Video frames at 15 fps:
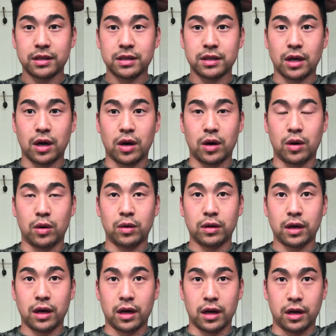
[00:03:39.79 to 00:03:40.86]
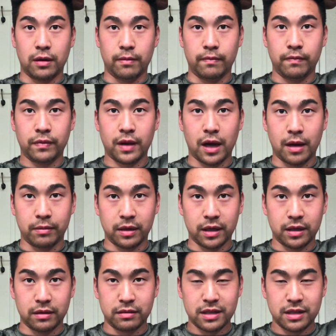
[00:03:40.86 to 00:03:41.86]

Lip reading: so I'm gonna